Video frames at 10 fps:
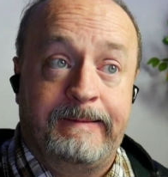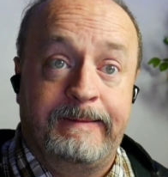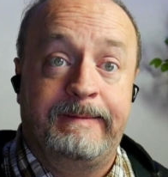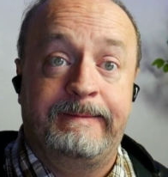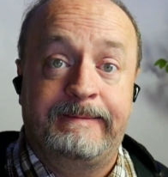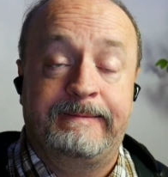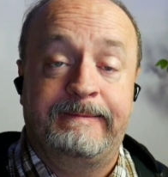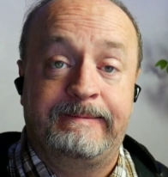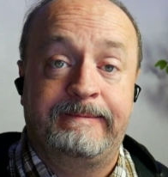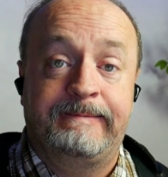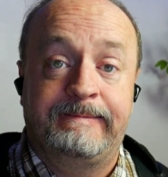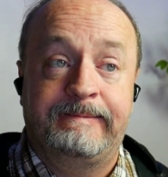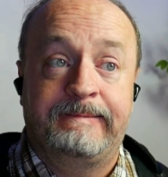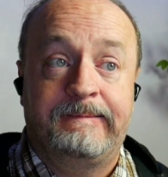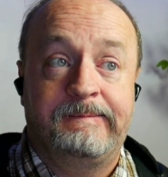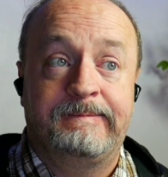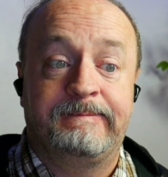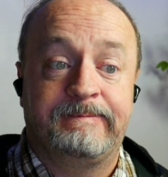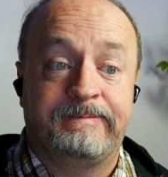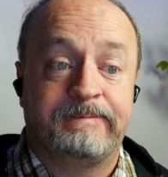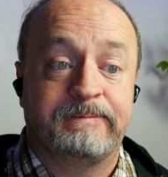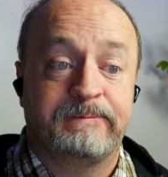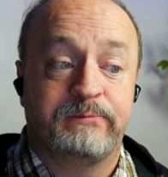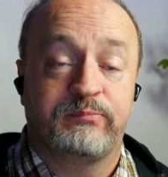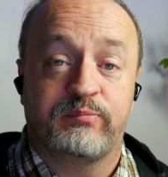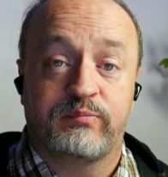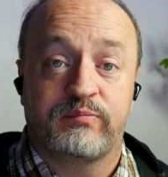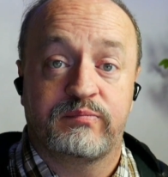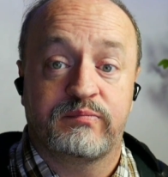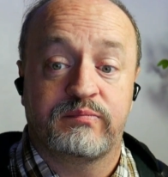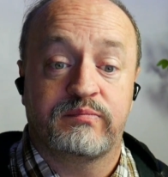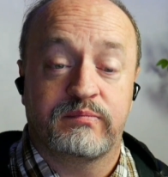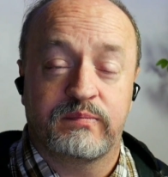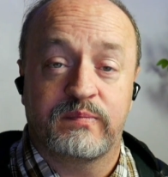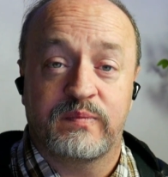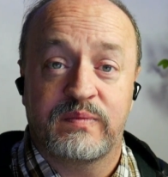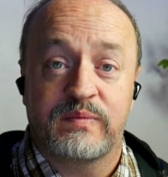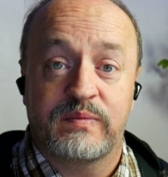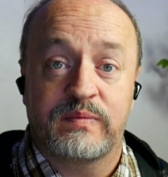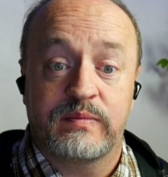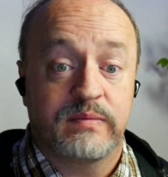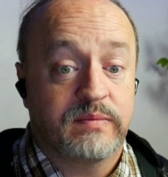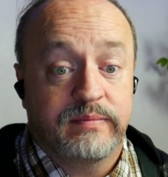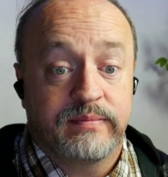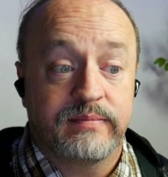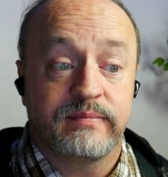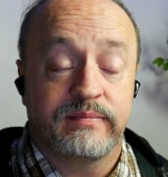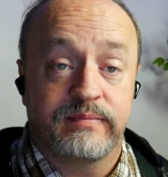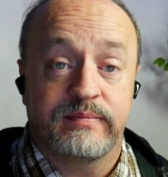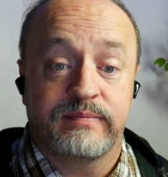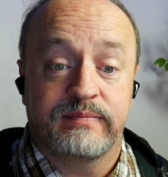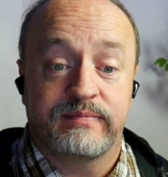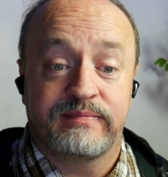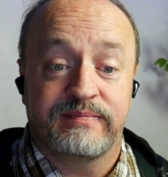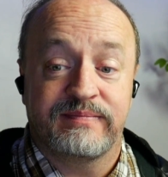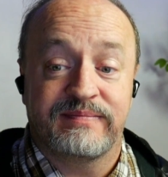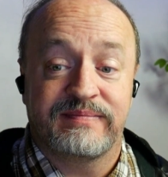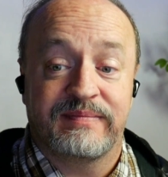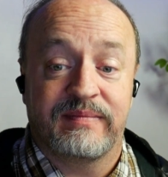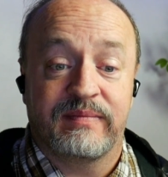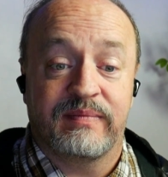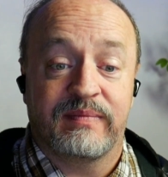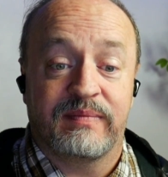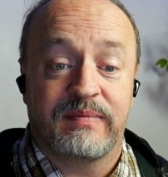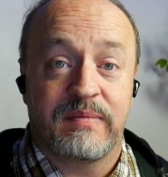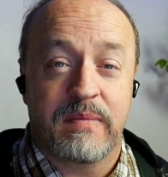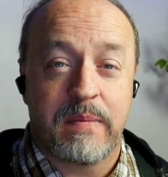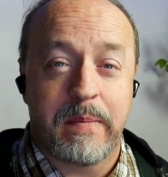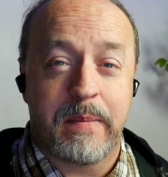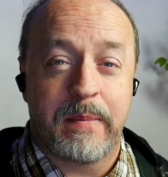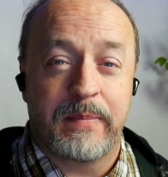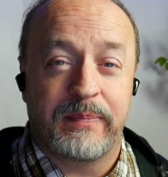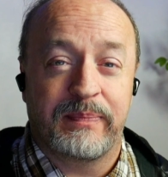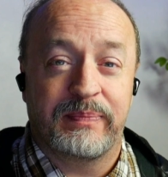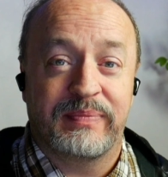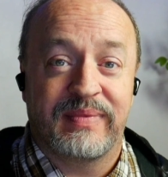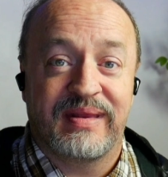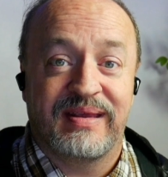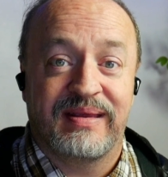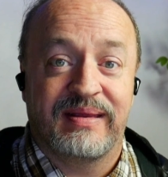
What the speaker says: (silent)